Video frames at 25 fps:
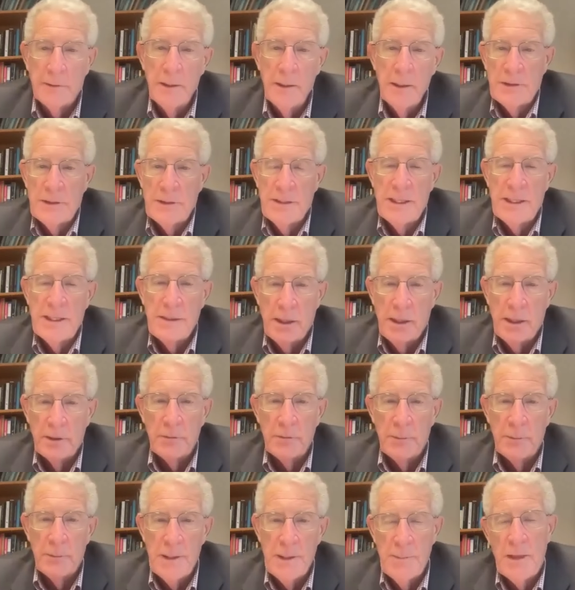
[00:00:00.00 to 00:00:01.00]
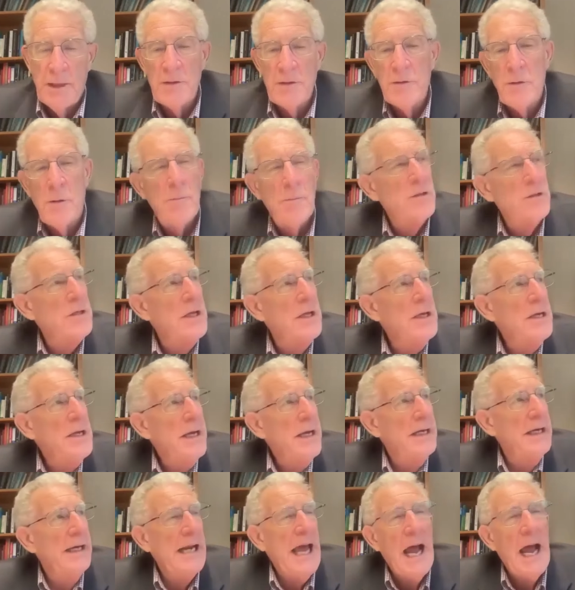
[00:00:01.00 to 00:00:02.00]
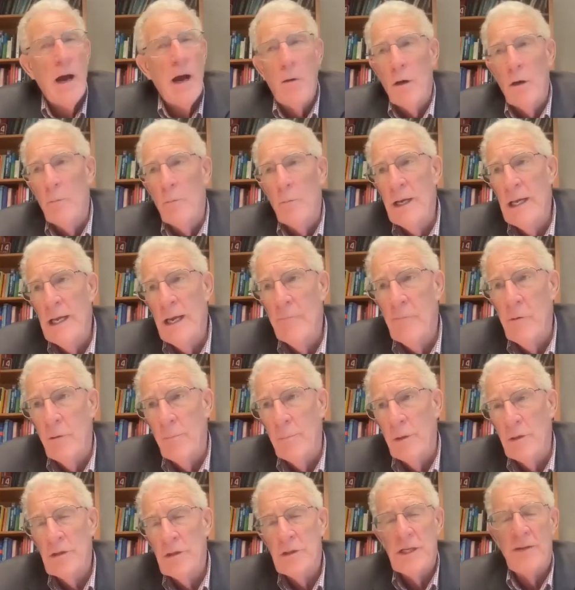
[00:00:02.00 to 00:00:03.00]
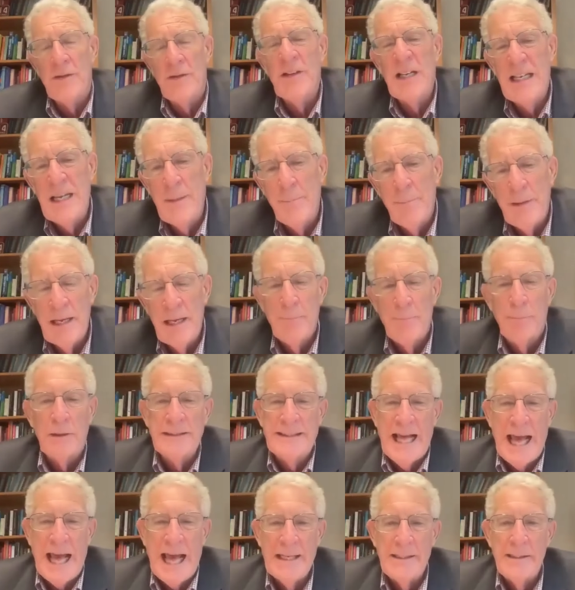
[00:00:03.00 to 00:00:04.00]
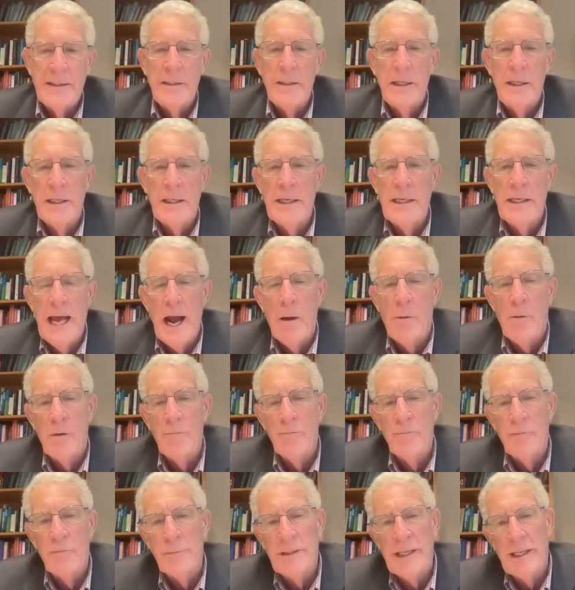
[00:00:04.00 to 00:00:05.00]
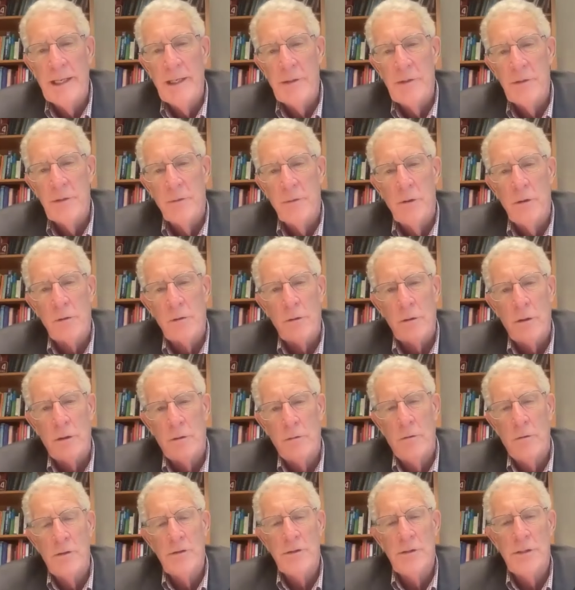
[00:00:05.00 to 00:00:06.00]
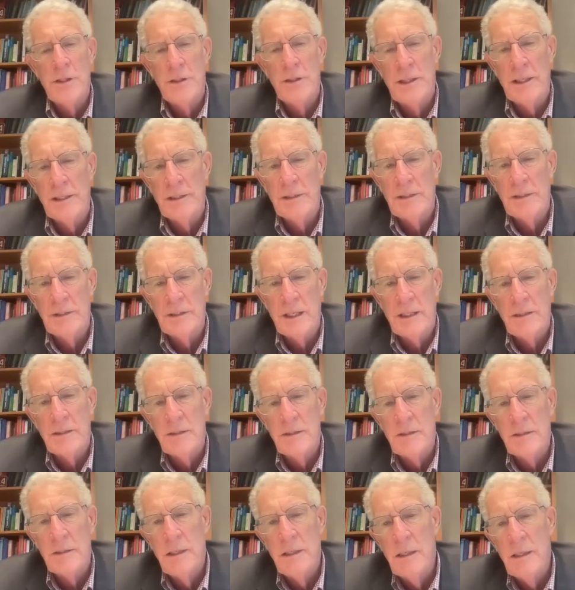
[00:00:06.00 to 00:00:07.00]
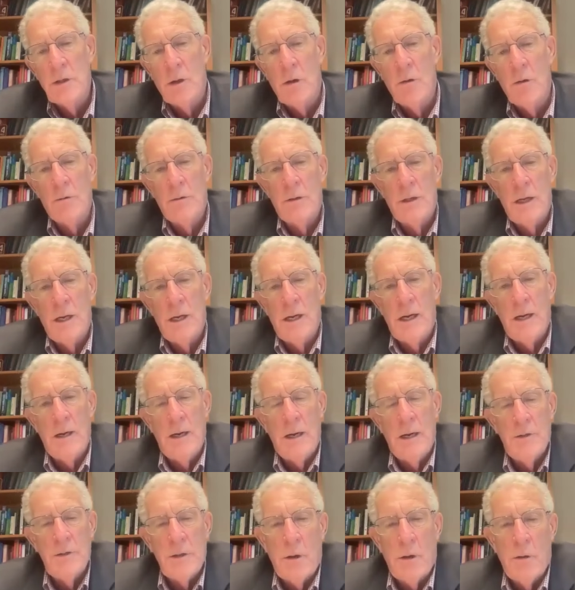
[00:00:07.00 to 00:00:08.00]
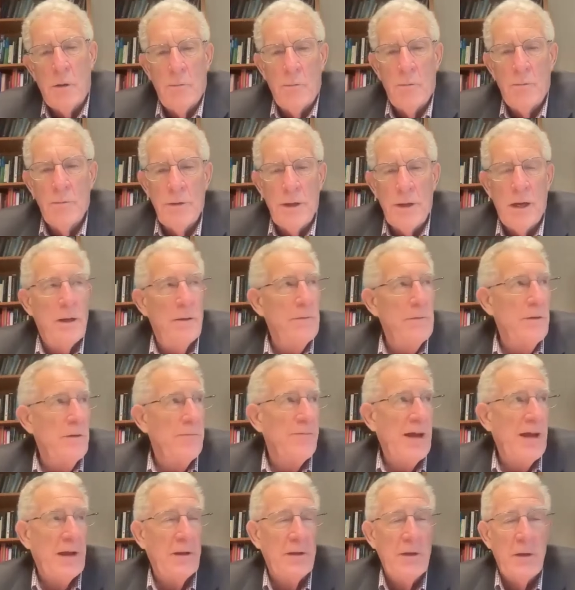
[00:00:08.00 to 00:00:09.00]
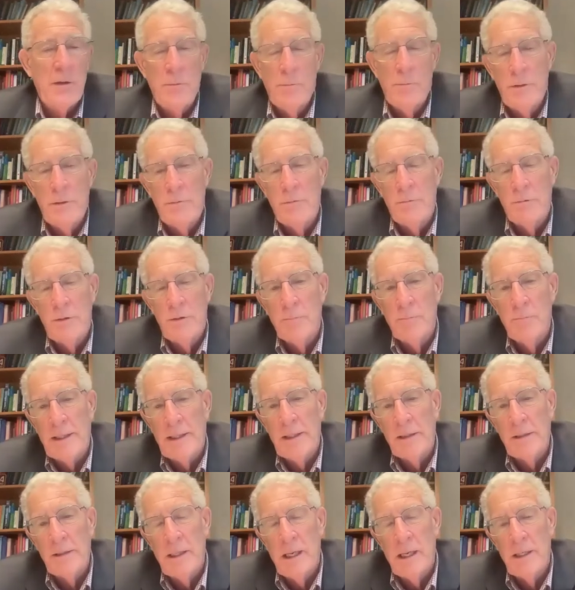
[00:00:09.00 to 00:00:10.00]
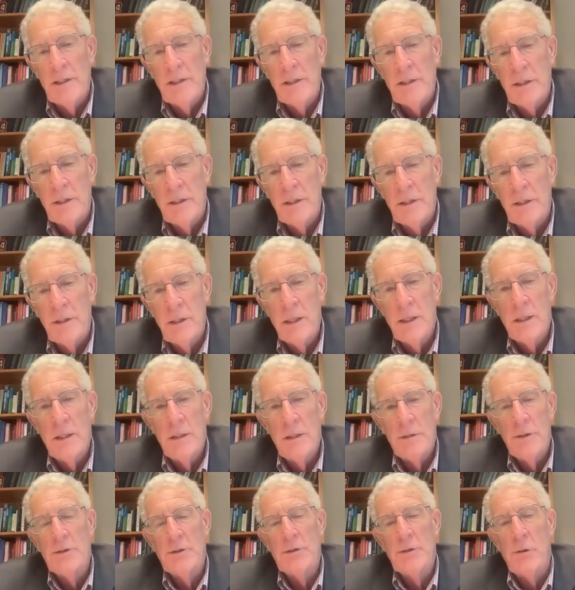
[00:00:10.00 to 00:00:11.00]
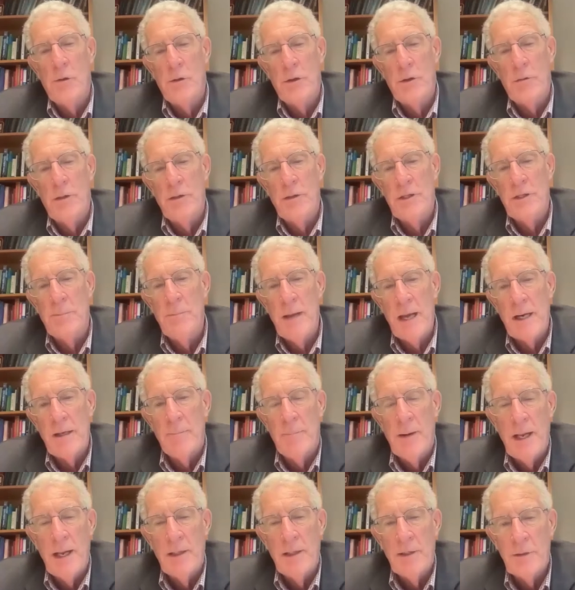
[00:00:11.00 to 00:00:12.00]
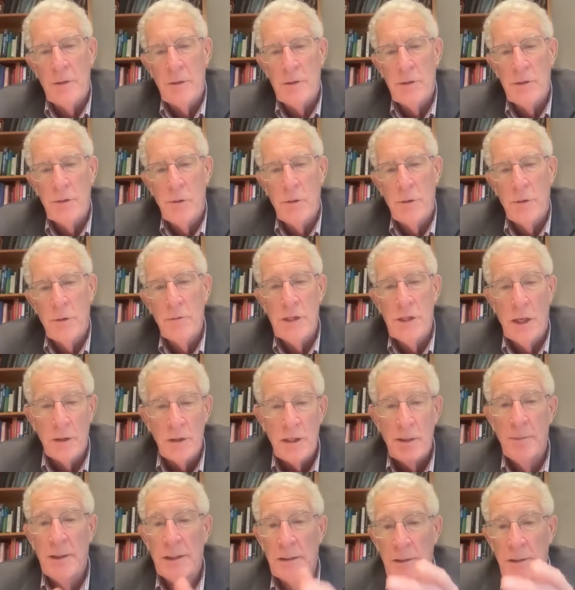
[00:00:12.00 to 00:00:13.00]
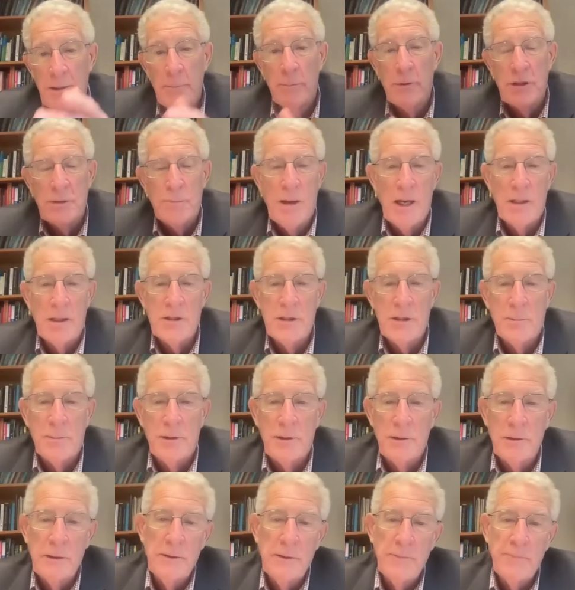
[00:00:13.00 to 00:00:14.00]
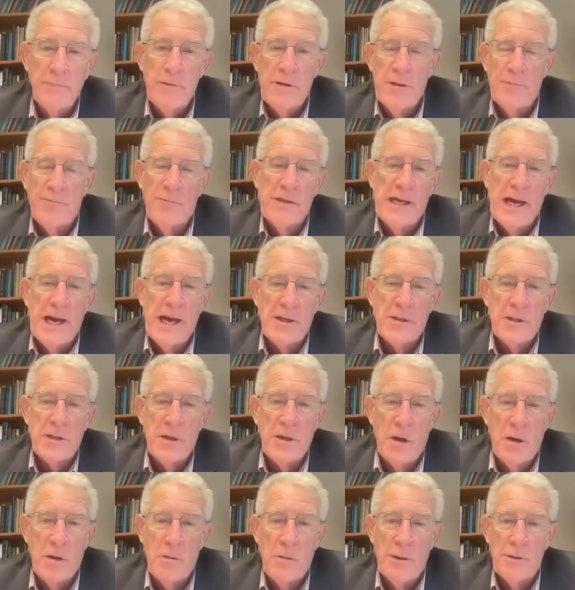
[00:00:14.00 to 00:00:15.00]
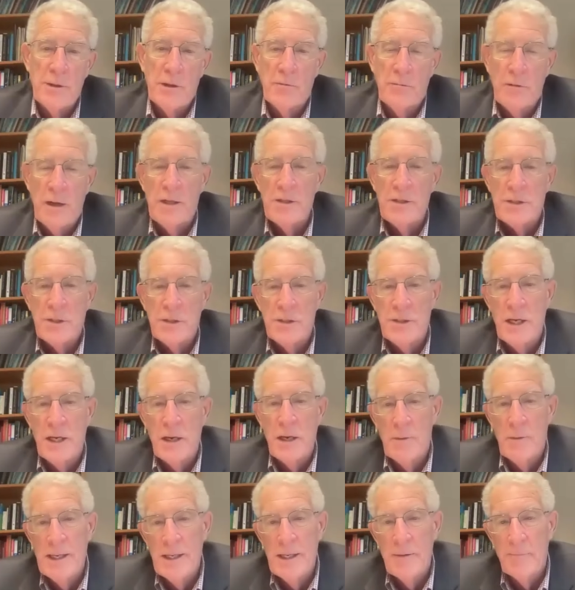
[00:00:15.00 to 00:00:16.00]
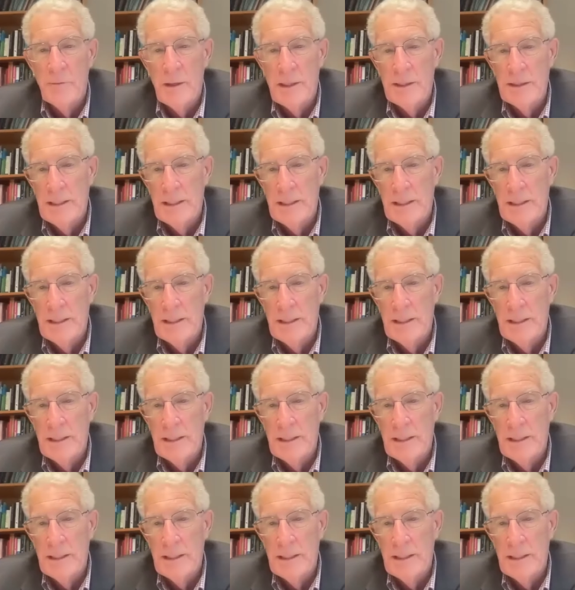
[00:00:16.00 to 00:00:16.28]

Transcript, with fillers: 1,700 people. That's almost, in an hour, we have almost 70 people dead in an hour from cancer across the United States. So the failure to recognize this disorder as a metabolic disorder is ultimately responsible for the fiasco and the crisis that we have right